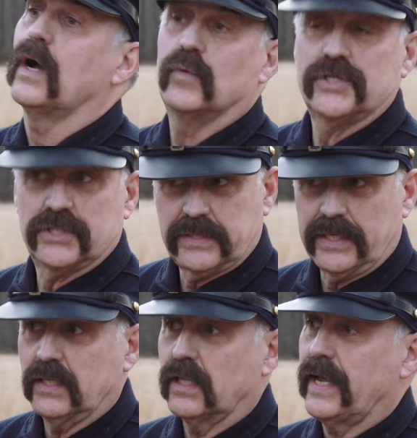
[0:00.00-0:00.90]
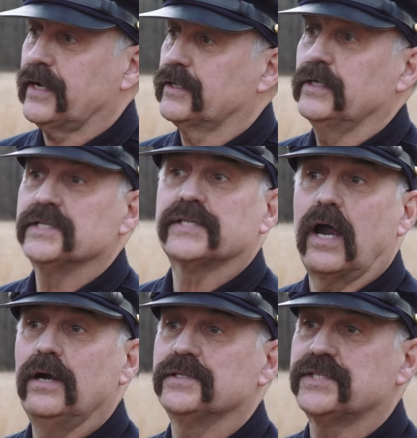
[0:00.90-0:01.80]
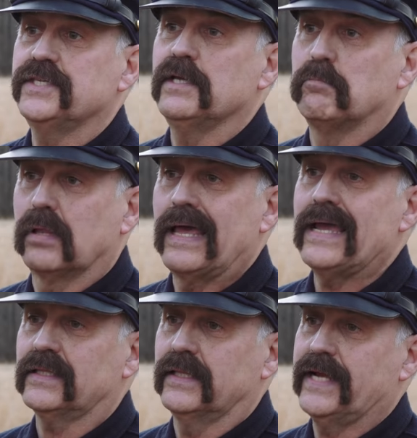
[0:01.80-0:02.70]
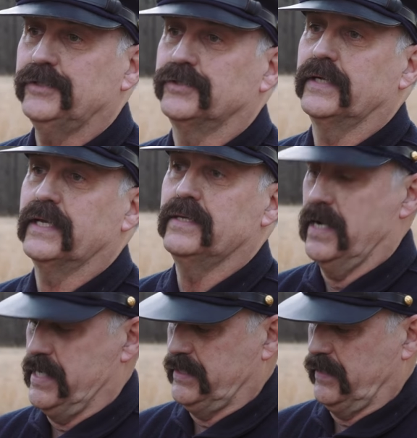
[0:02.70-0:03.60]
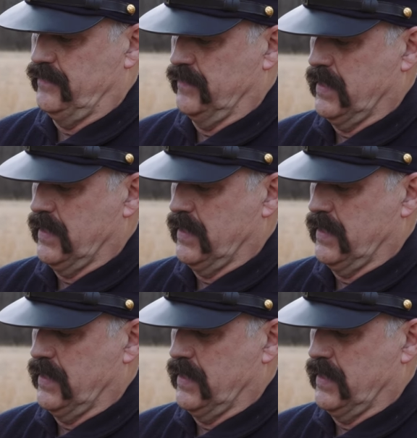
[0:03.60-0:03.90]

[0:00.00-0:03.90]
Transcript: uh, which is like a lacquer. It's hard to see a black lantern at night.